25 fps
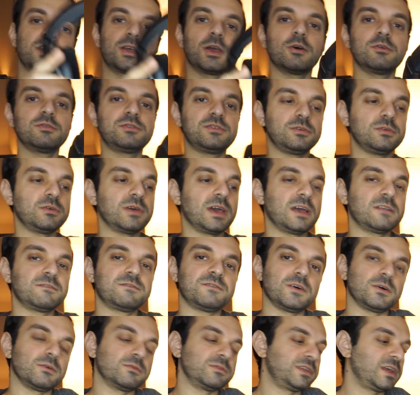go-to
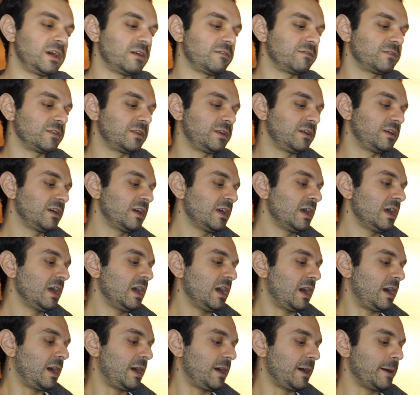headphone, definitely.
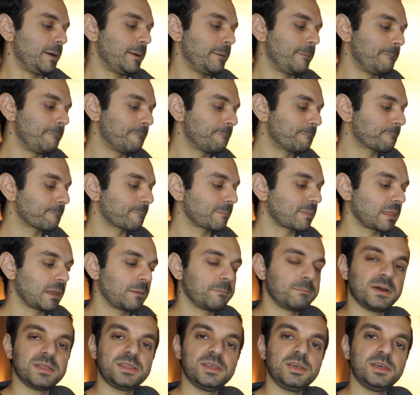But